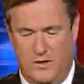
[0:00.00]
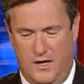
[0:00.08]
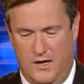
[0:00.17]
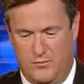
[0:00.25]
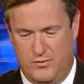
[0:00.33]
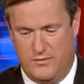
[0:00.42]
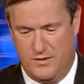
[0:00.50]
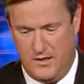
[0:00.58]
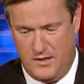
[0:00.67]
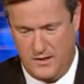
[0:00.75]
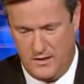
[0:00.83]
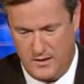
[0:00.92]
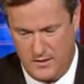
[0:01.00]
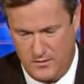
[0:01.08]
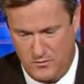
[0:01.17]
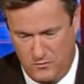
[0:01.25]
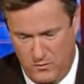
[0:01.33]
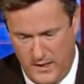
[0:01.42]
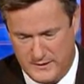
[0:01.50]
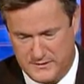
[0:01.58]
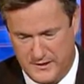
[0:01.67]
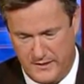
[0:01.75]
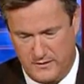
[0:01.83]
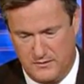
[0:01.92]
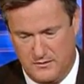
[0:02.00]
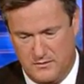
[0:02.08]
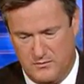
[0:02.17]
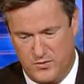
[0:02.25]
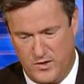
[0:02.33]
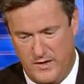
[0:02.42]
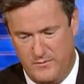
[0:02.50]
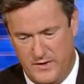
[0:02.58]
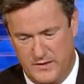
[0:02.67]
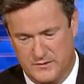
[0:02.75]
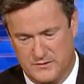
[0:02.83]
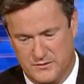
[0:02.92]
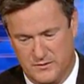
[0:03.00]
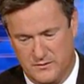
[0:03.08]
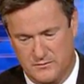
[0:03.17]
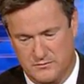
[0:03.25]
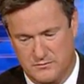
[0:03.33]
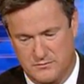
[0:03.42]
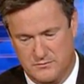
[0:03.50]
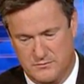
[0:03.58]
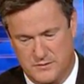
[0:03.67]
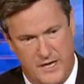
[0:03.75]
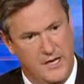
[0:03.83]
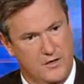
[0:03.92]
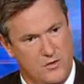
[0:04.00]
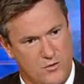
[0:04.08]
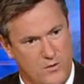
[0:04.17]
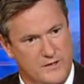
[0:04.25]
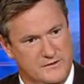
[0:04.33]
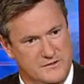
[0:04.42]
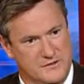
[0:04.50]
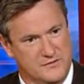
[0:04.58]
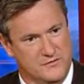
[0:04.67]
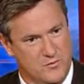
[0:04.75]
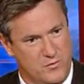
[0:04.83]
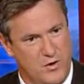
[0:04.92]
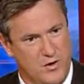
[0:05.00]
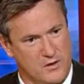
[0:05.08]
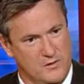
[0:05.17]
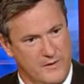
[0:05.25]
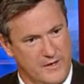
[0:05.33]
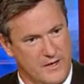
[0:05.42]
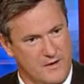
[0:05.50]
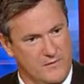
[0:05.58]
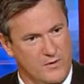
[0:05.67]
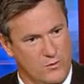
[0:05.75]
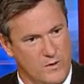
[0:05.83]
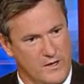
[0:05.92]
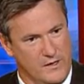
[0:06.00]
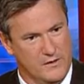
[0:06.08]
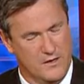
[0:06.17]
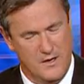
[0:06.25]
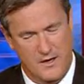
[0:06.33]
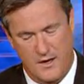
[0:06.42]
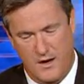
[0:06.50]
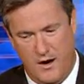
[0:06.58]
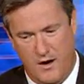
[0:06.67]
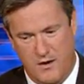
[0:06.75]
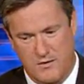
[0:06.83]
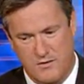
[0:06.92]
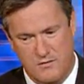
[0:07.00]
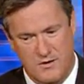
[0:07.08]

up uh, watching the uh, prime minister take questions from Parliament every yes. week. Are you